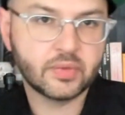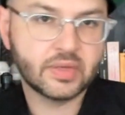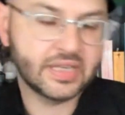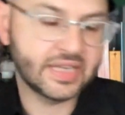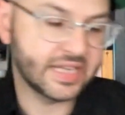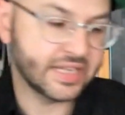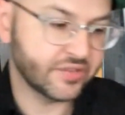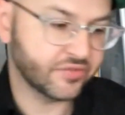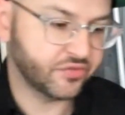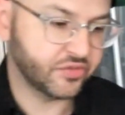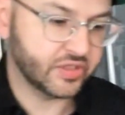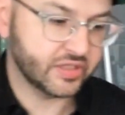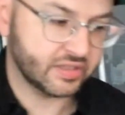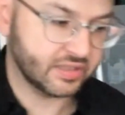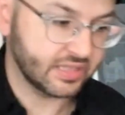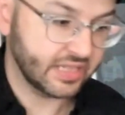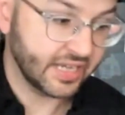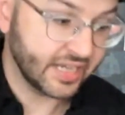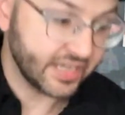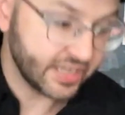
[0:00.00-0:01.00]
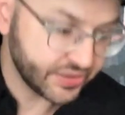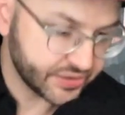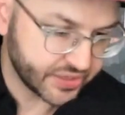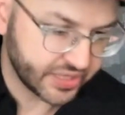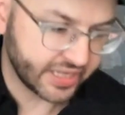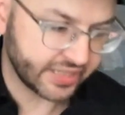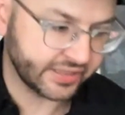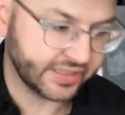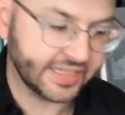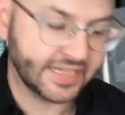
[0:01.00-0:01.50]
If it is
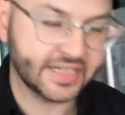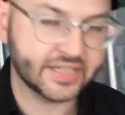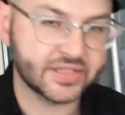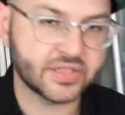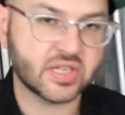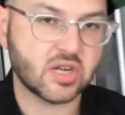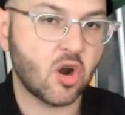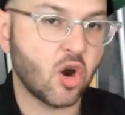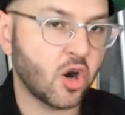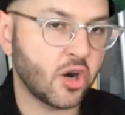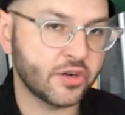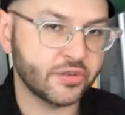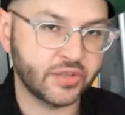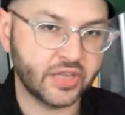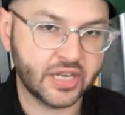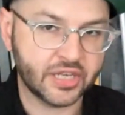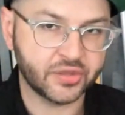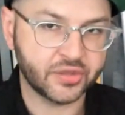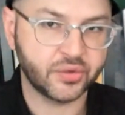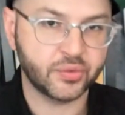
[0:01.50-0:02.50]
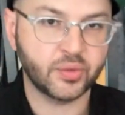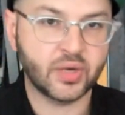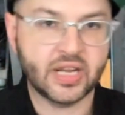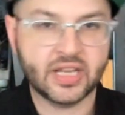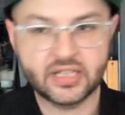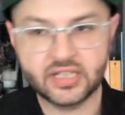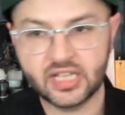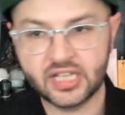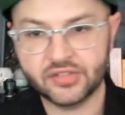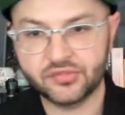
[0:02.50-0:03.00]
aliens, are they a threat?
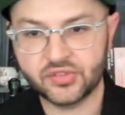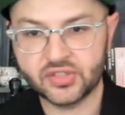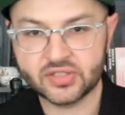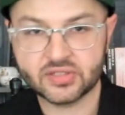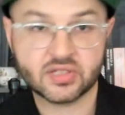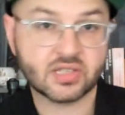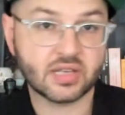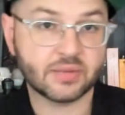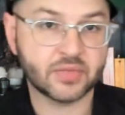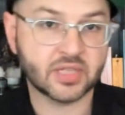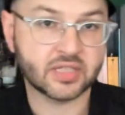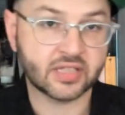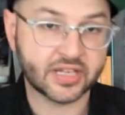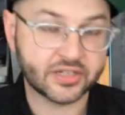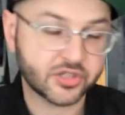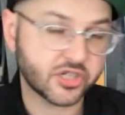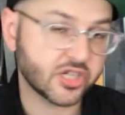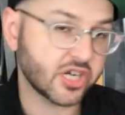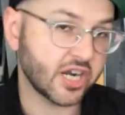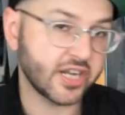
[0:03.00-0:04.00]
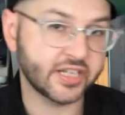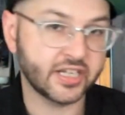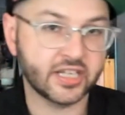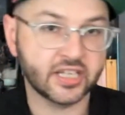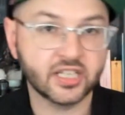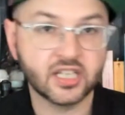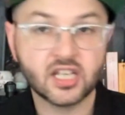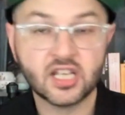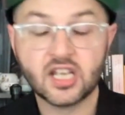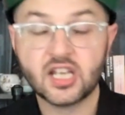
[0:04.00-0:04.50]
If it's something like
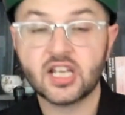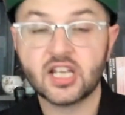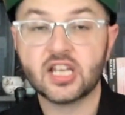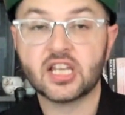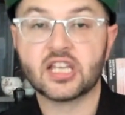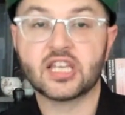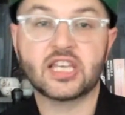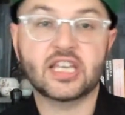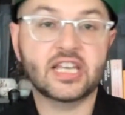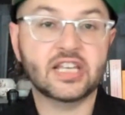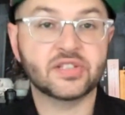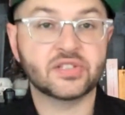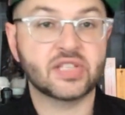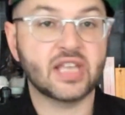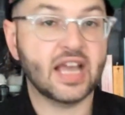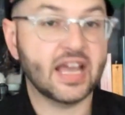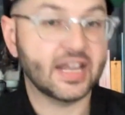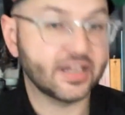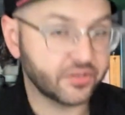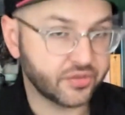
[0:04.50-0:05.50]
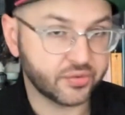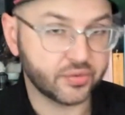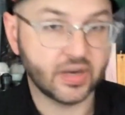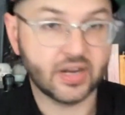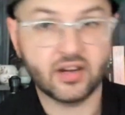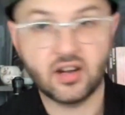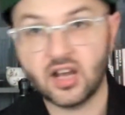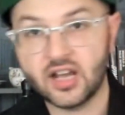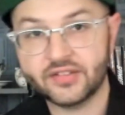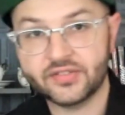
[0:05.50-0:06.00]
China, is that a
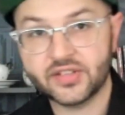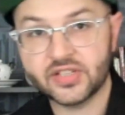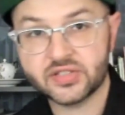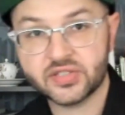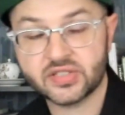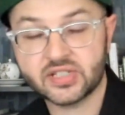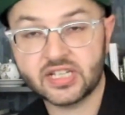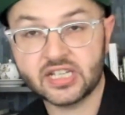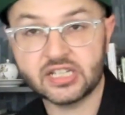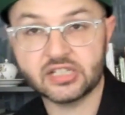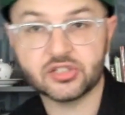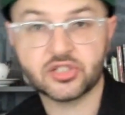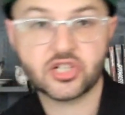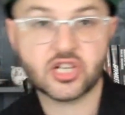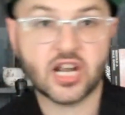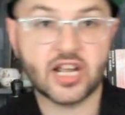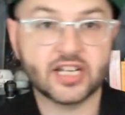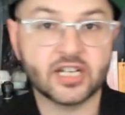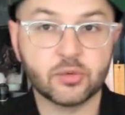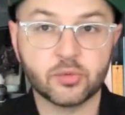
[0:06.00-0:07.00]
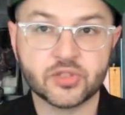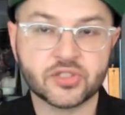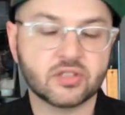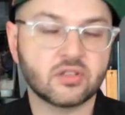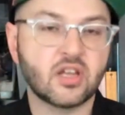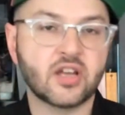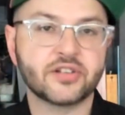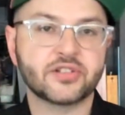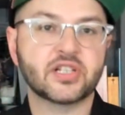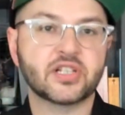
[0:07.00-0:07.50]
threat? Obviously, China was
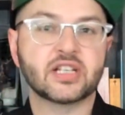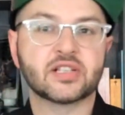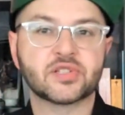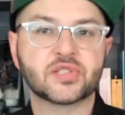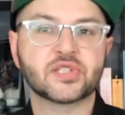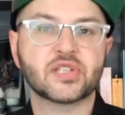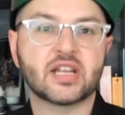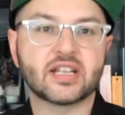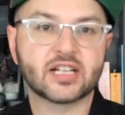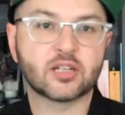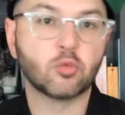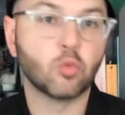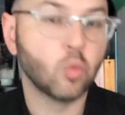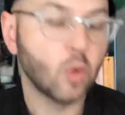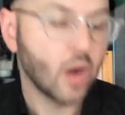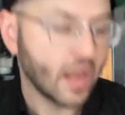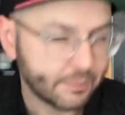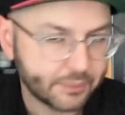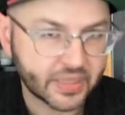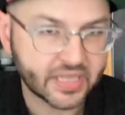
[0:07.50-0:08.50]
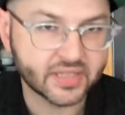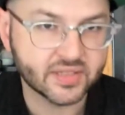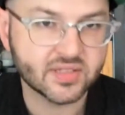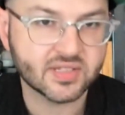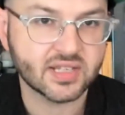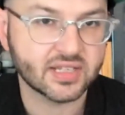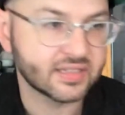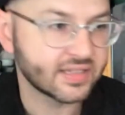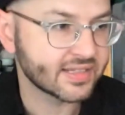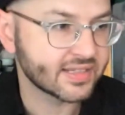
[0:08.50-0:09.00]
launching sonic
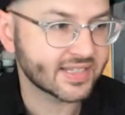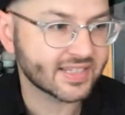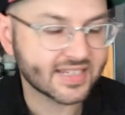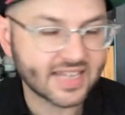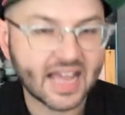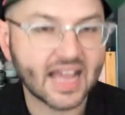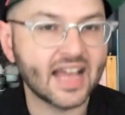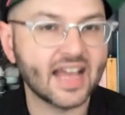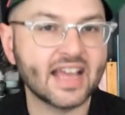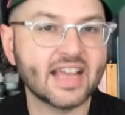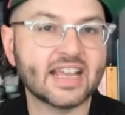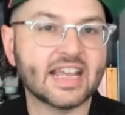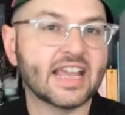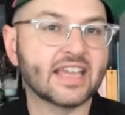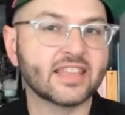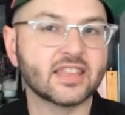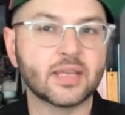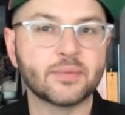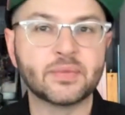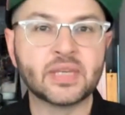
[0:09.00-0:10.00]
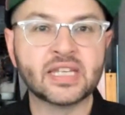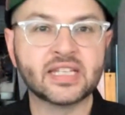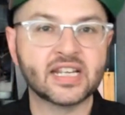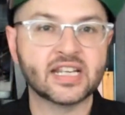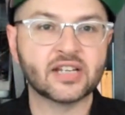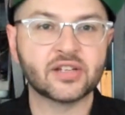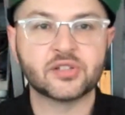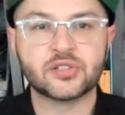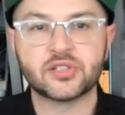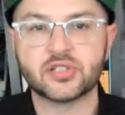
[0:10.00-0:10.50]
weapons in the sky and the
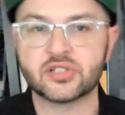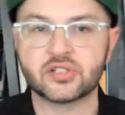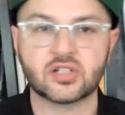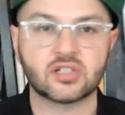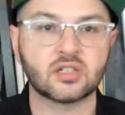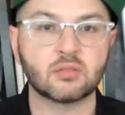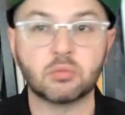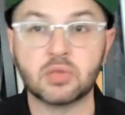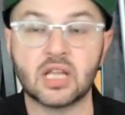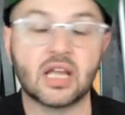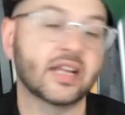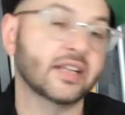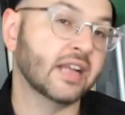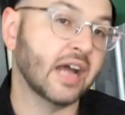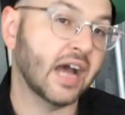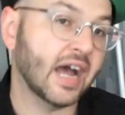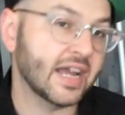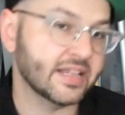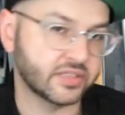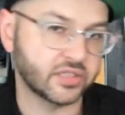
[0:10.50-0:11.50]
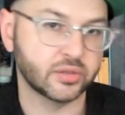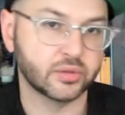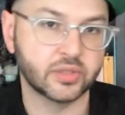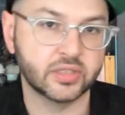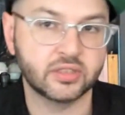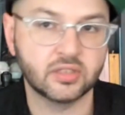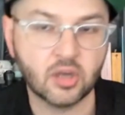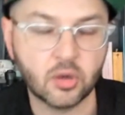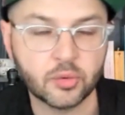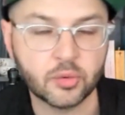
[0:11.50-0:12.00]
media just turned a blind eye to
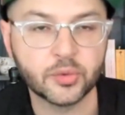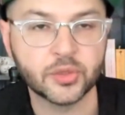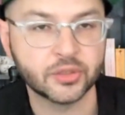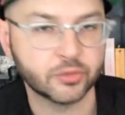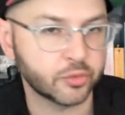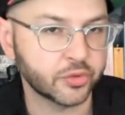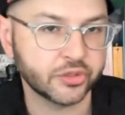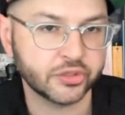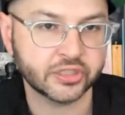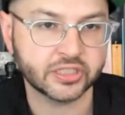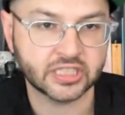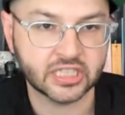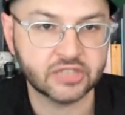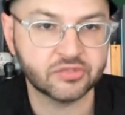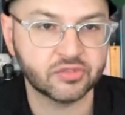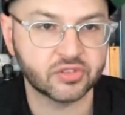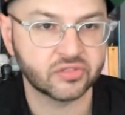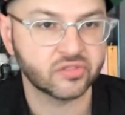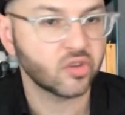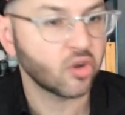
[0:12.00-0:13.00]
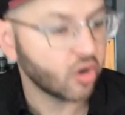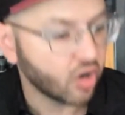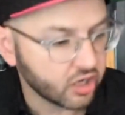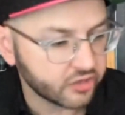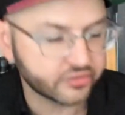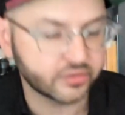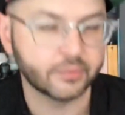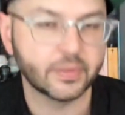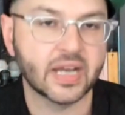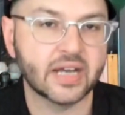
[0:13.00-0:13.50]
it. No one really even
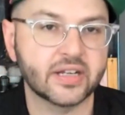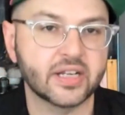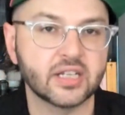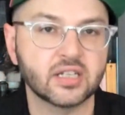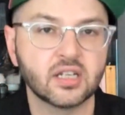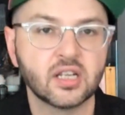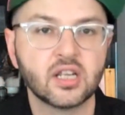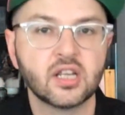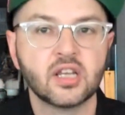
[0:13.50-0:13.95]
talked about it.